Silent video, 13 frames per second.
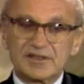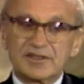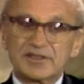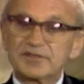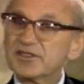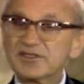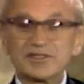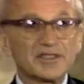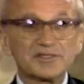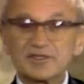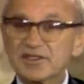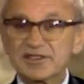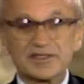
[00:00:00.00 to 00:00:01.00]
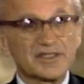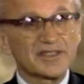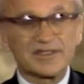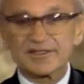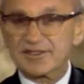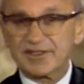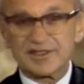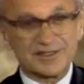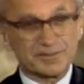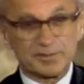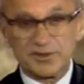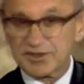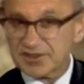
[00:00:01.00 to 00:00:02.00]
There is no such thing as
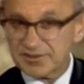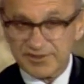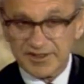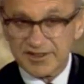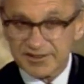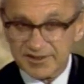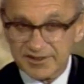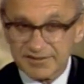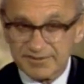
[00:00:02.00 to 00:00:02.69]
cost push inflation,